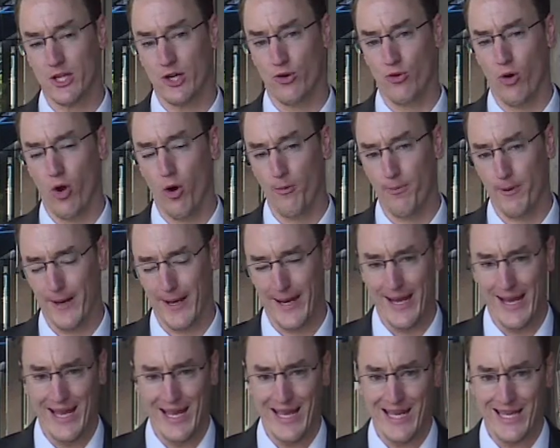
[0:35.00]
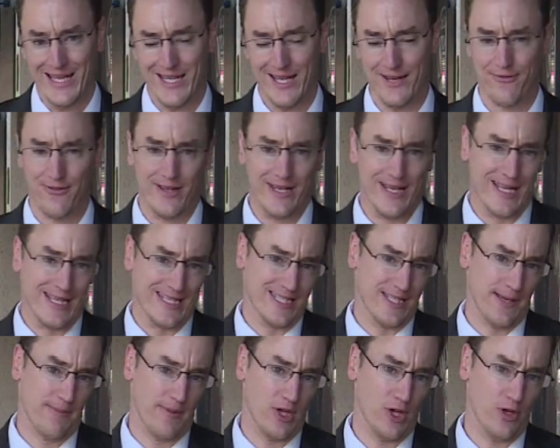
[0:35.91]
that are open. Definitely
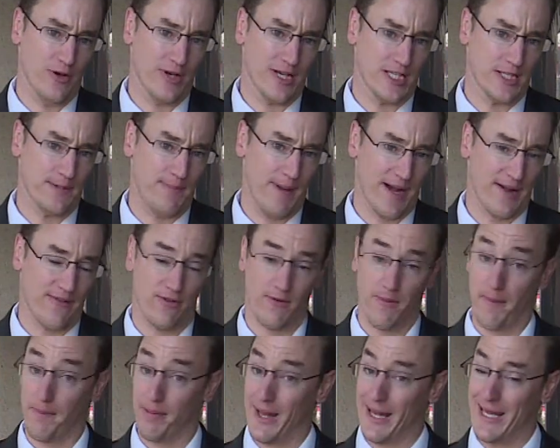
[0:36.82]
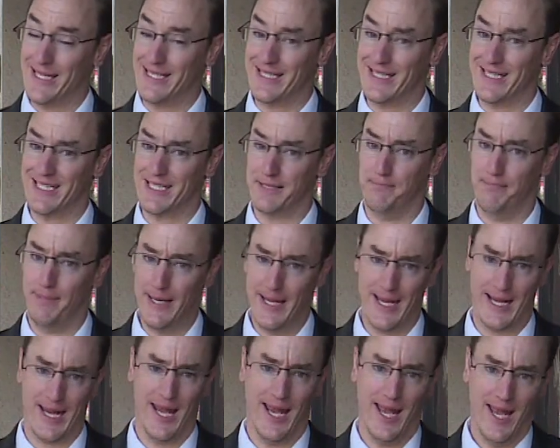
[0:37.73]
not something you'd expect from a place this
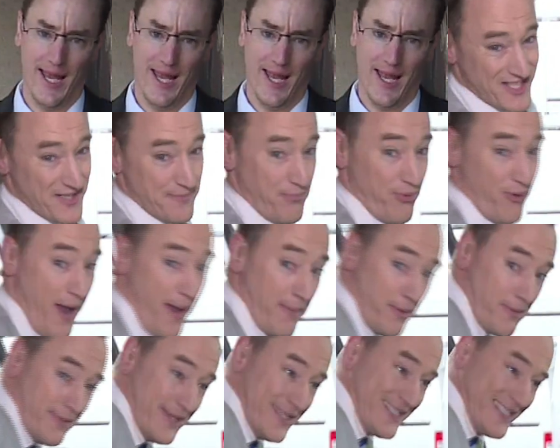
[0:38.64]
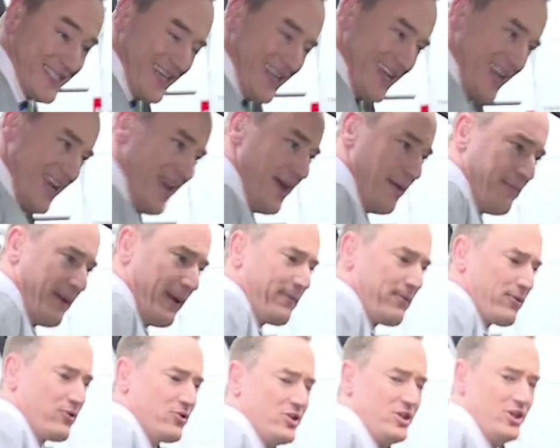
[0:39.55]
big. The problem is
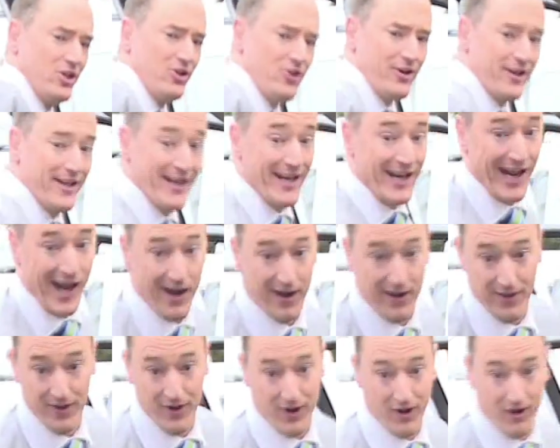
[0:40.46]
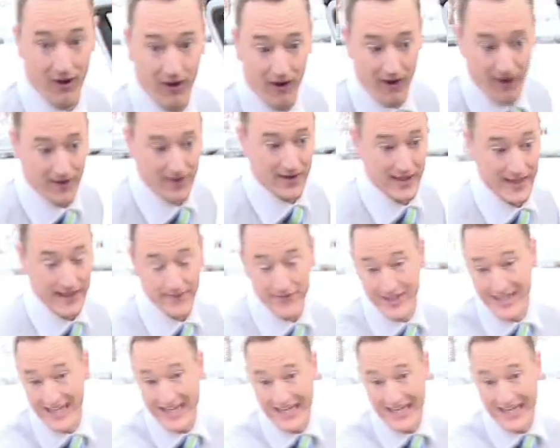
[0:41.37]
people are still getting out of their car, leaving